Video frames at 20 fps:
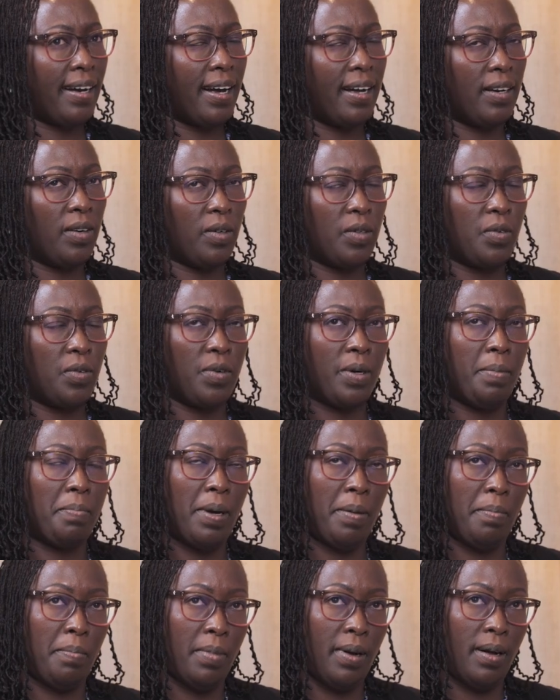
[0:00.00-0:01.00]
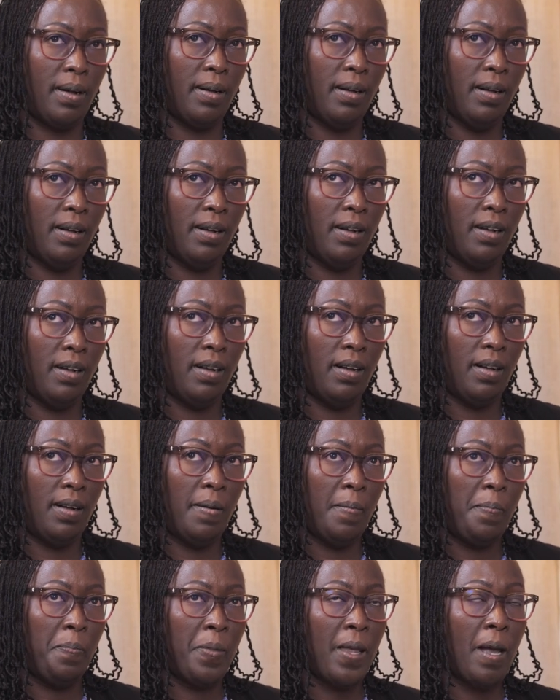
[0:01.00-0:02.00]
cannot remember.
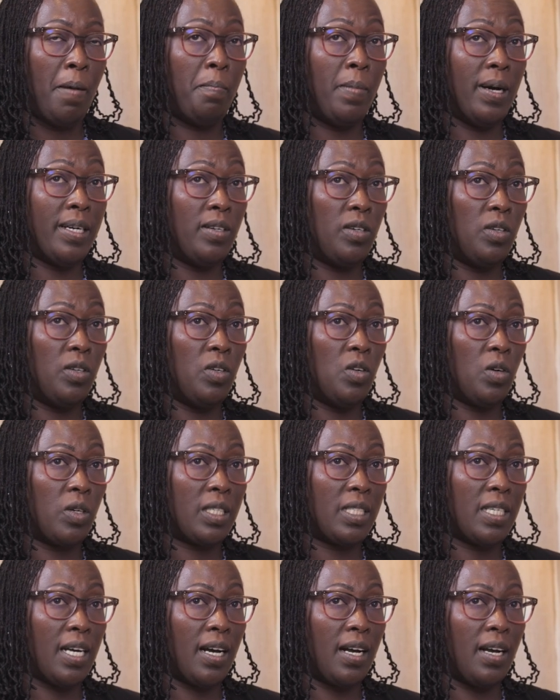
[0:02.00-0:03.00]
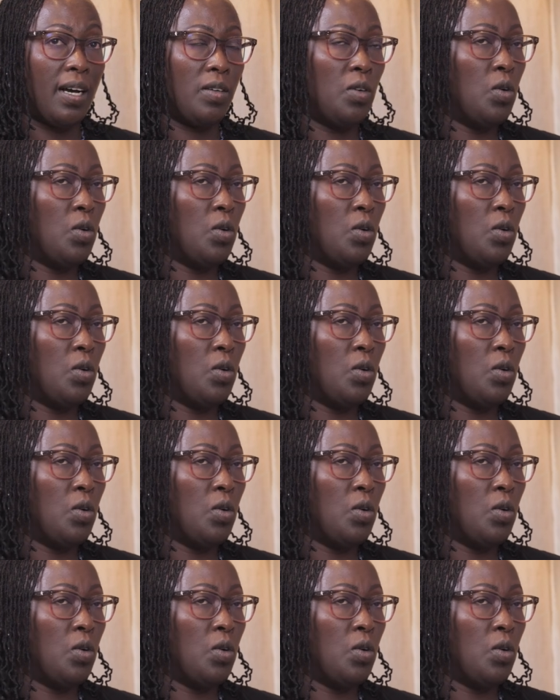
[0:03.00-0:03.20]
But Dr.